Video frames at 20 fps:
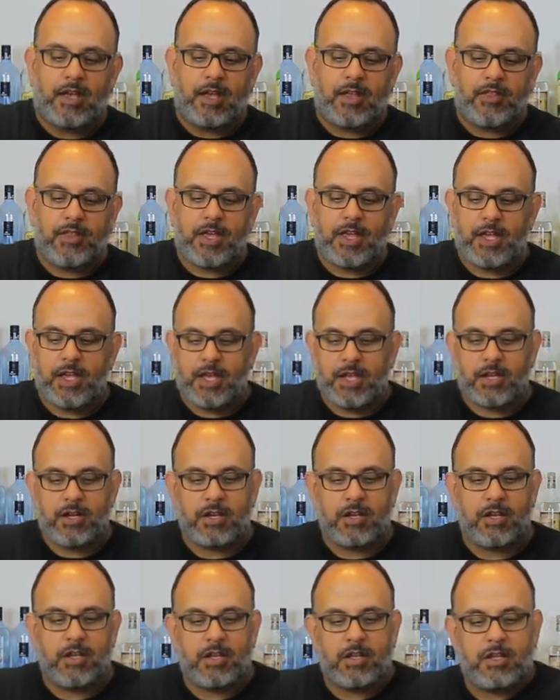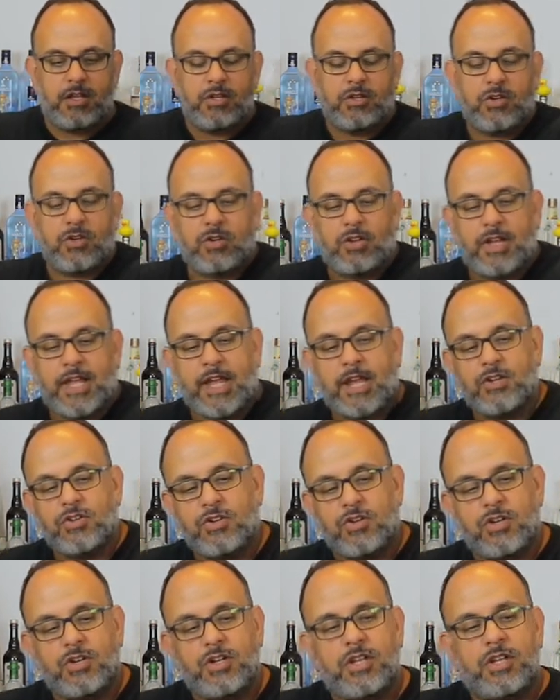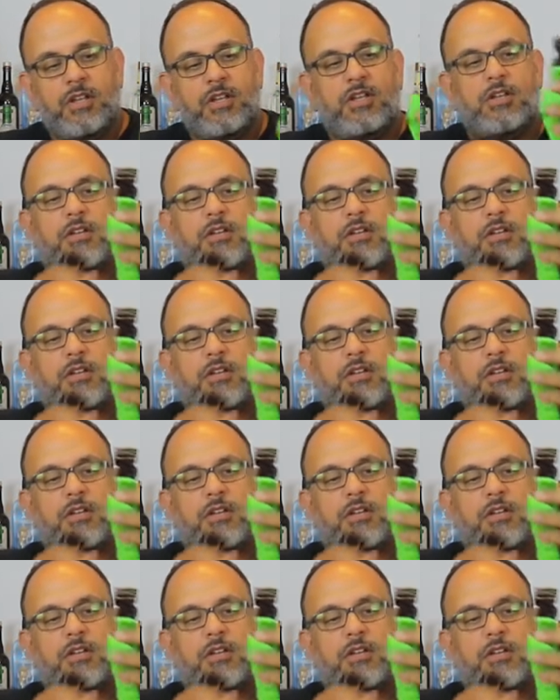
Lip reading: And then your lanyard,